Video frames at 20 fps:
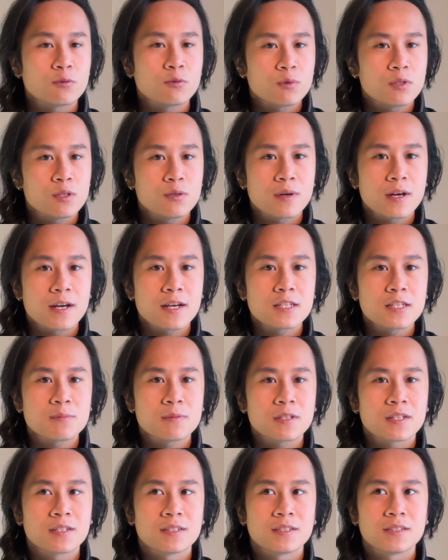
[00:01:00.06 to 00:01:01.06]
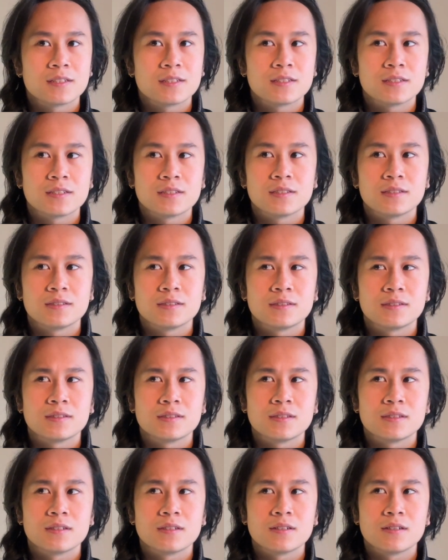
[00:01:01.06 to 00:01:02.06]
with you guys because
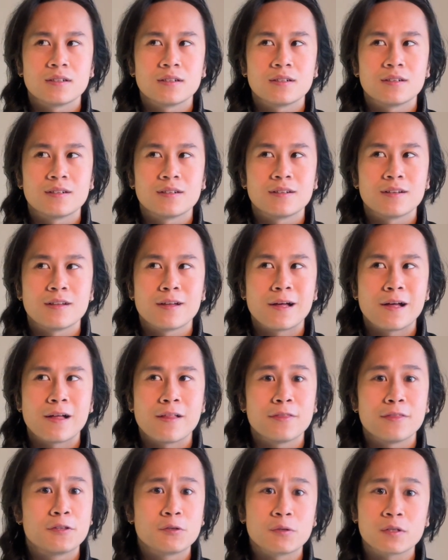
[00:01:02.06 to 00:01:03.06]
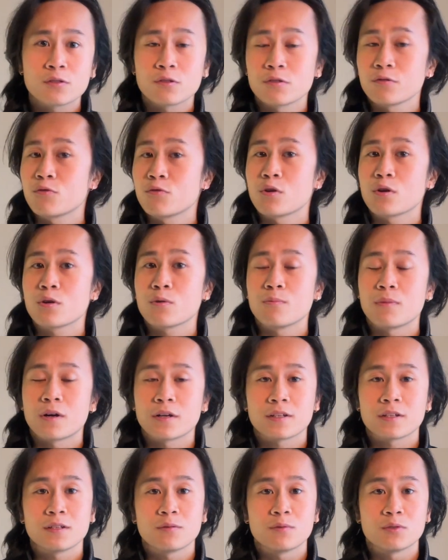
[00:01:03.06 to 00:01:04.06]
the 2024
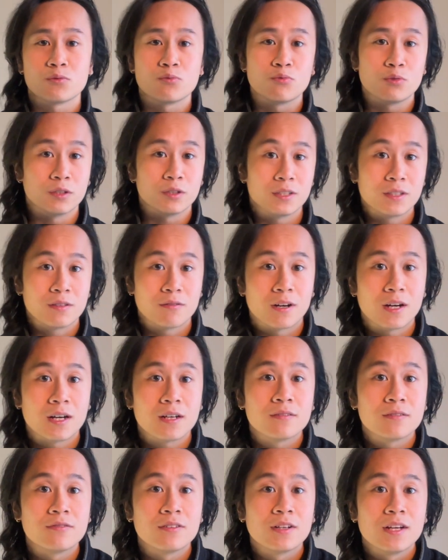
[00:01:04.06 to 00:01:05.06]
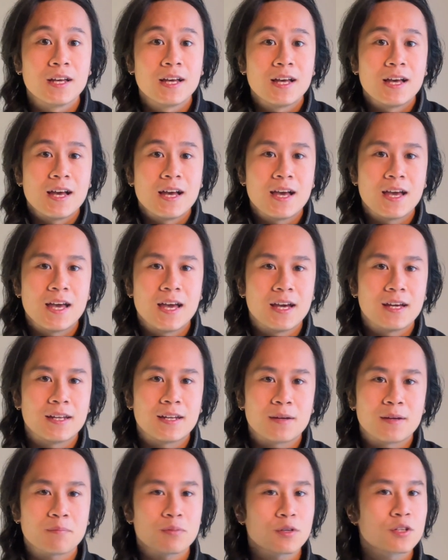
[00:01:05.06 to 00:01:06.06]
market was really rough, and
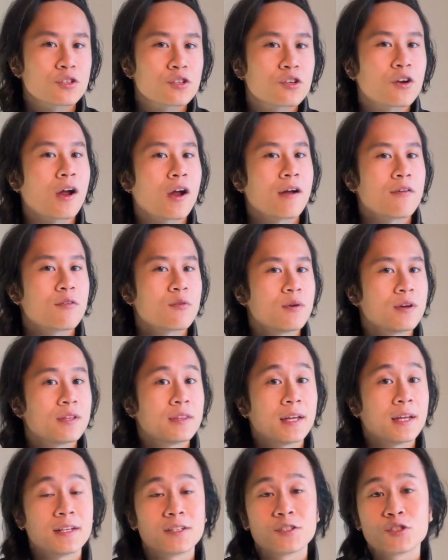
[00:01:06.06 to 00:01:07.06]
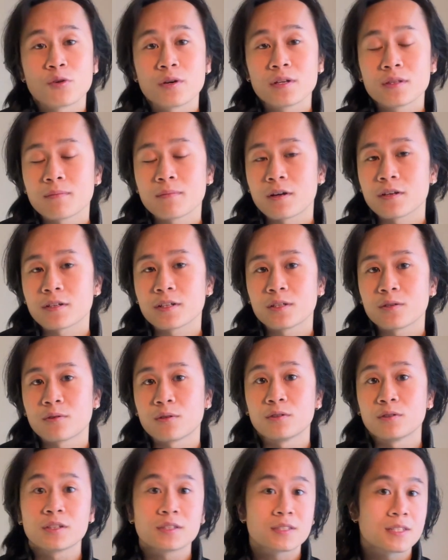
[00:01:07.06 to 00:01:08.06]
I'm pretty sure everyone that joined the market or
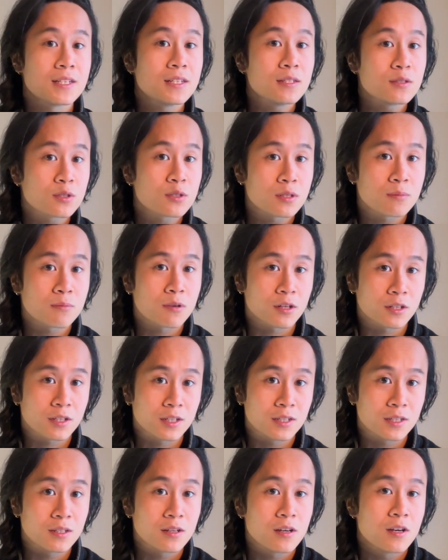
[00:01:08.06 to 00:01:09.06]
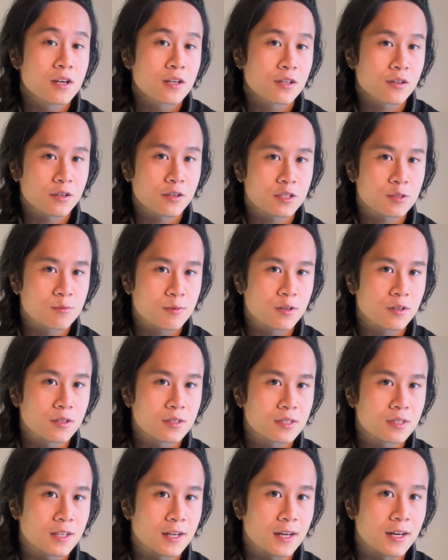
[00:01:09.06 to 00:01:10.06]
looked into the market could
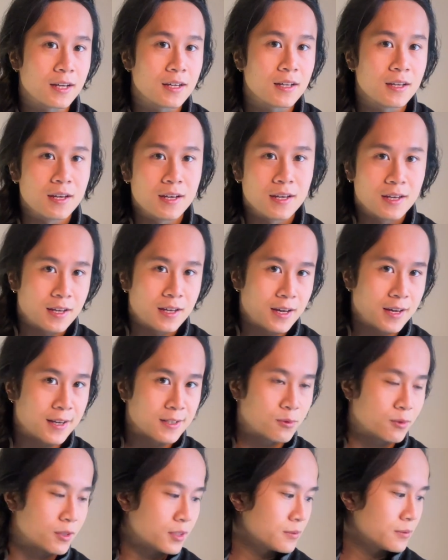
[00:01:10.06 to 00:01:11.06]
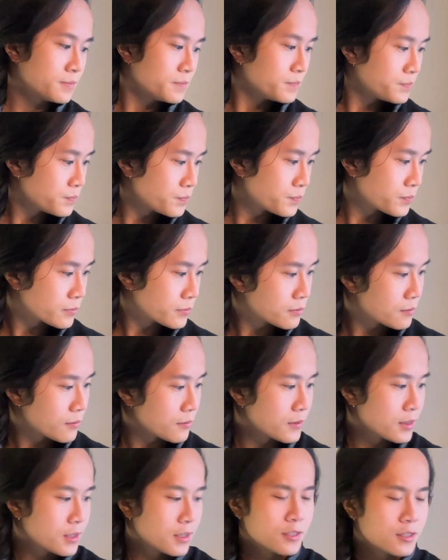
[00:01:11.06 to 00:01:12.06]
experience that as well.
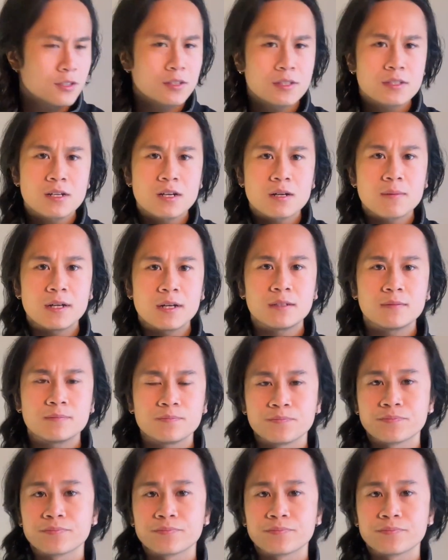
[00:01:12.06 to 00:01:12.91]
So let's talk about